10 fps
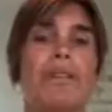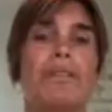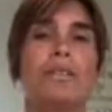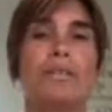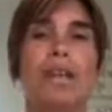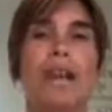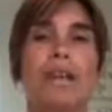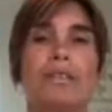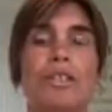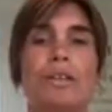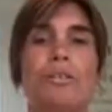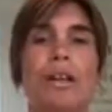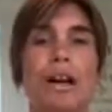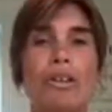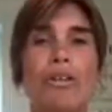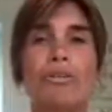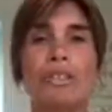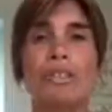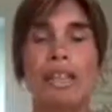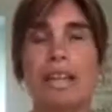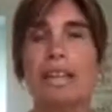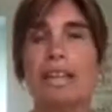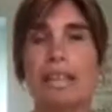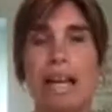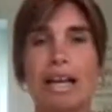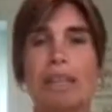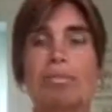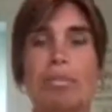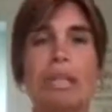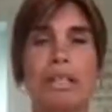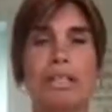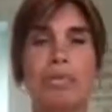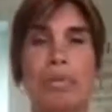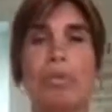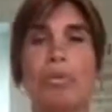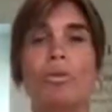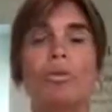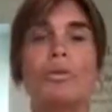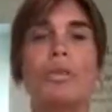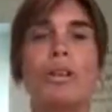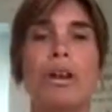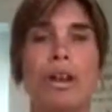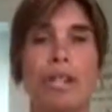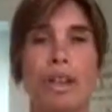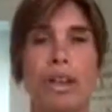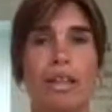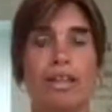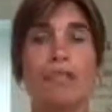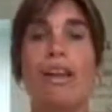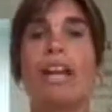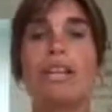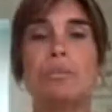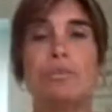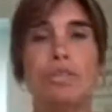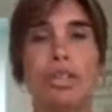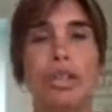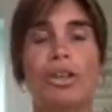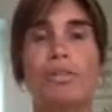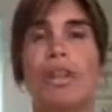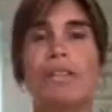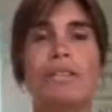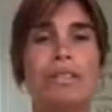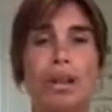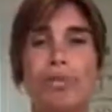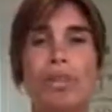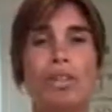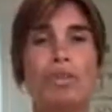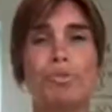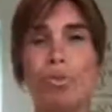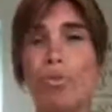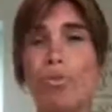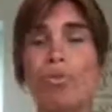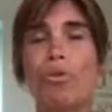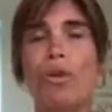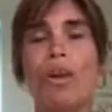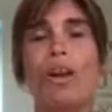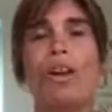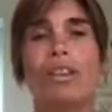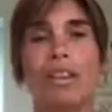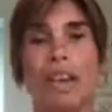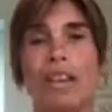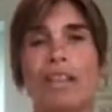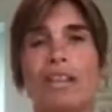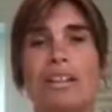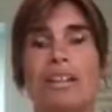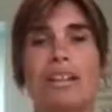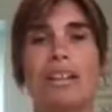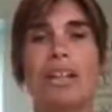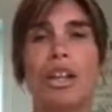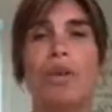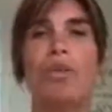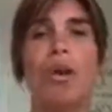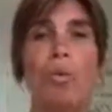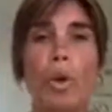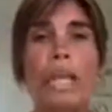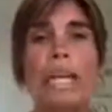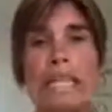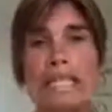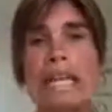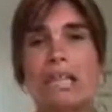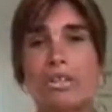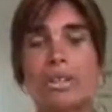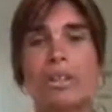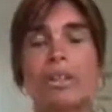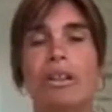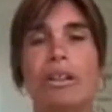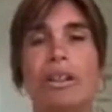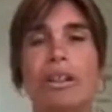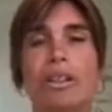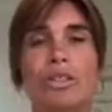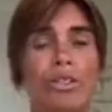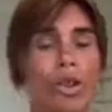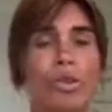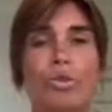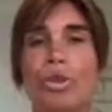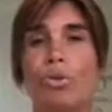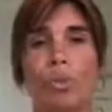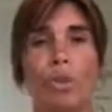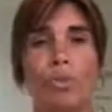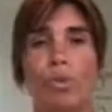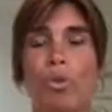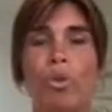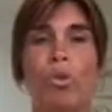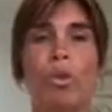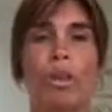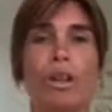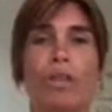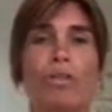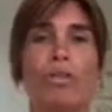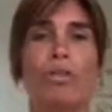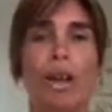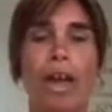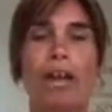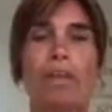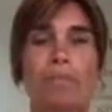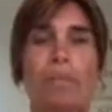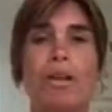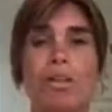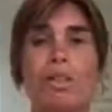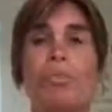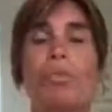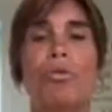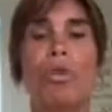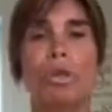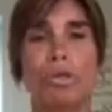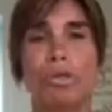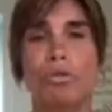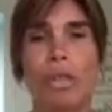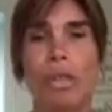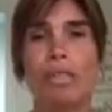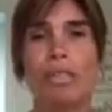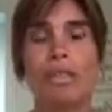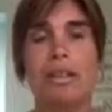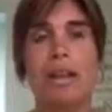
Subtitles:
So yeah, so, and obviously that complete support that is available to you, it's so much more than, you know, a weekly session. So much more. You know, you get as much support as you need.